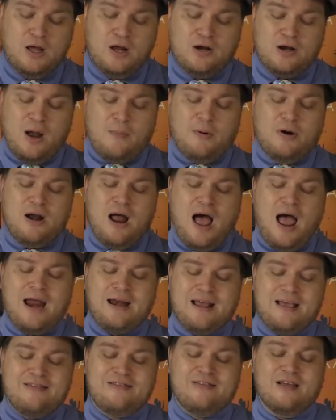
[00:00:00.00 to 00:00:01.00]
Number
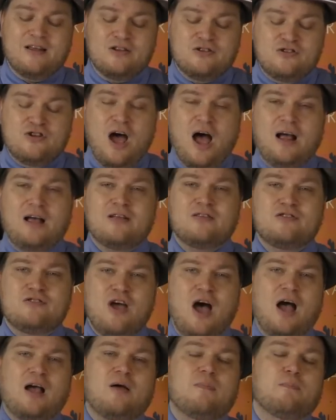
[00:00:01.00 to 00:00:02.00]
nine is Duck
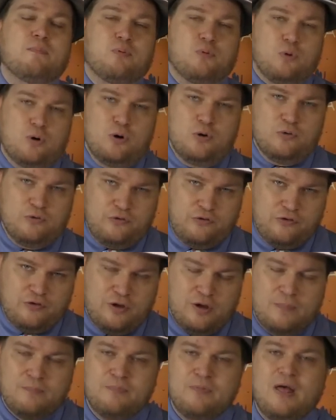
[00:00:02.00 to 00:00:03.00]
Duck Bruce.
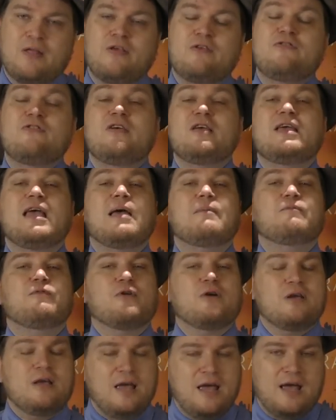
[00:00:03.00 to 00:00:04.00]
Now, this is a game for
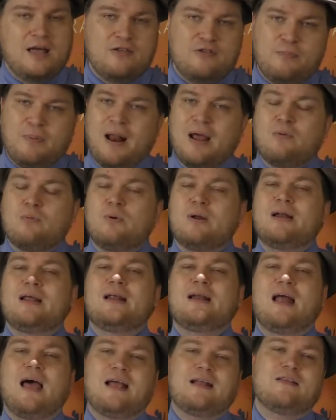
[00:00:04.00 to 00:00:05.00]
kids, but I really
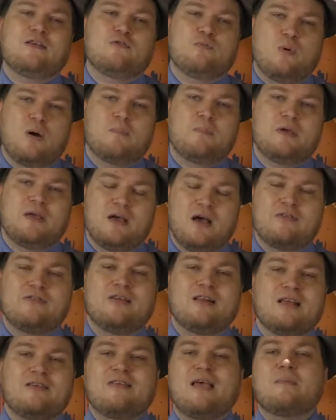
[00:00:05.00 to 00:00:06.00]
like this one because
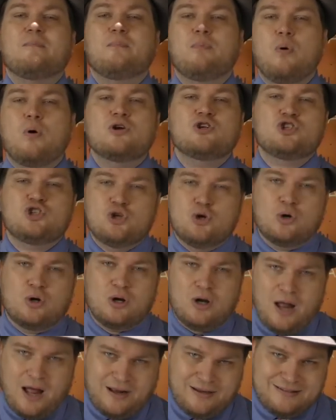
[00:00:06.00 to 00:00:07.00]
it is a push your
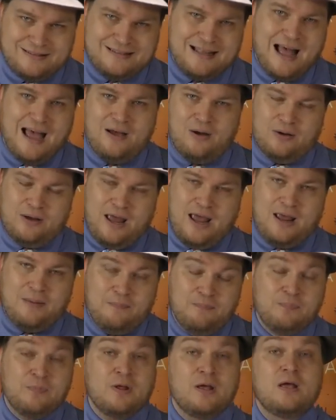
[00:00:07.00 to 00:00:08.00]
luck style game
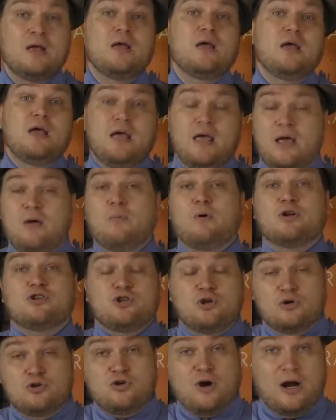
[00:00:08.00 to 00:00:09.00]
in which
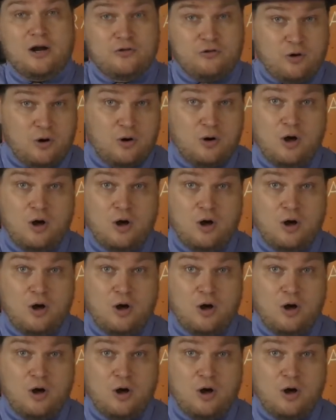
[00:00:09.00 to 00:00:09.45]
you're trying to turn